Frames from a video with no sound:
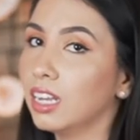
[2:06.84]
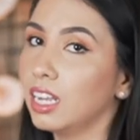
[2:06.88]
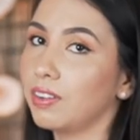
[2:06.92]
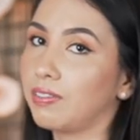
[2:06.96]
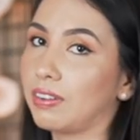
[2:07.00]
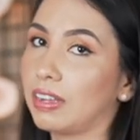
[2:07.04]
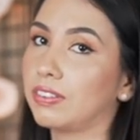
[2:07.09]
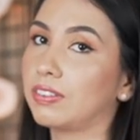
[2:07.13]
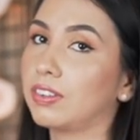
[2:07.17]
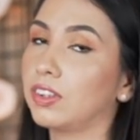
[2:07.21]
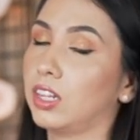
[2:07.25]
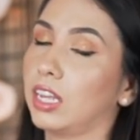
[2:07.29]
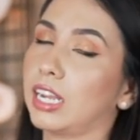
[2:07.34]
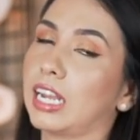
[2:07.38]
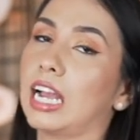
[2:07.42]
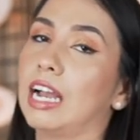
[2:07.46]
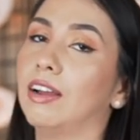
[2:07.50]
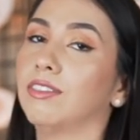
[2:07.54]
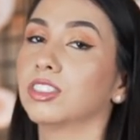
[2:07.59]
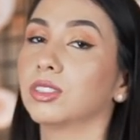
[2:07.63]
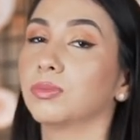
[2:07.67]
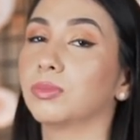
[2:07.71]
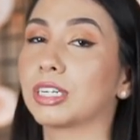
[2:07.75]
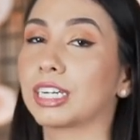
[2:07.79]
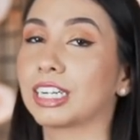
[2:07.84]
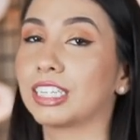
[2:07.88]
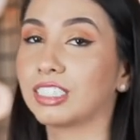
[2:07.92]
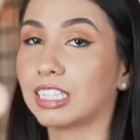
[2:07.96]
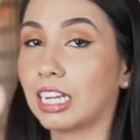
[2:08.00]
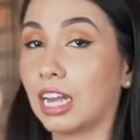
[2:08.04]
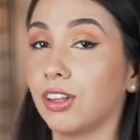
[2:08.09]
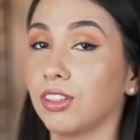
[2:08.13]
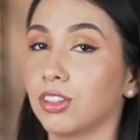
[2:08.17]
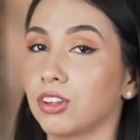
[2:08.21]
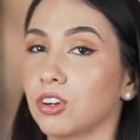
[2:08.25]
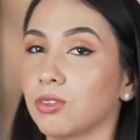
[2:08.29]
If I feel like I have to bring it
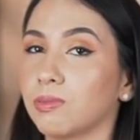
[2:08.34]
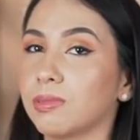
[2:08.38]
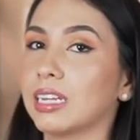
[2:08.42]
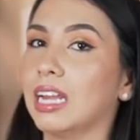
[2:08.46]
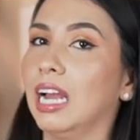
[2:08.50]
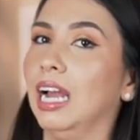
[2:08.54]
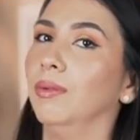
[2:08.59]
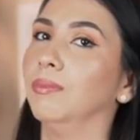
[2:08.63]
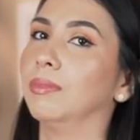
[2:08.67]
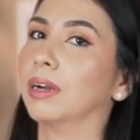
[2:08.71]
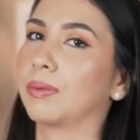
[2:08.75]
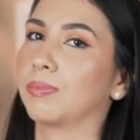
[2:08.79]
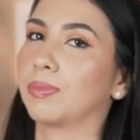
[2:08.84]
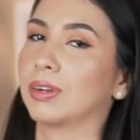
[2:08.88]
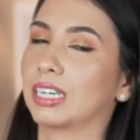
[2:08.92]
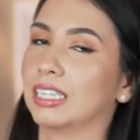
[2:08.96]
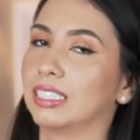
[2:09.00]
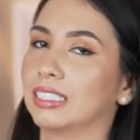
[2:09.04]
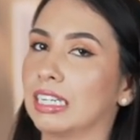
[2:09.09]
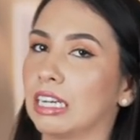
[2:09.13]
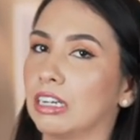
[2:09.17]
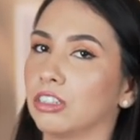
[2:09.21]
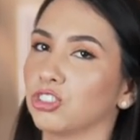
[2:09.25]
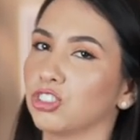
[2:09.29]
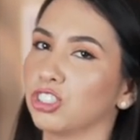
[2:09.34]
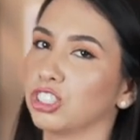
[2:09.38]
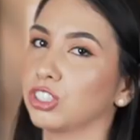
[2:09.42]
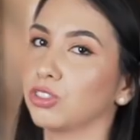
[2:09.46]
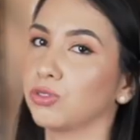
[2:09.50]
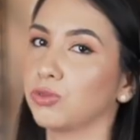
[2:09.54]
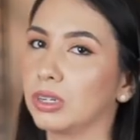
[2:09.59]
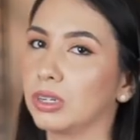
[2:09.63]
down a little bit, I might bring it down during the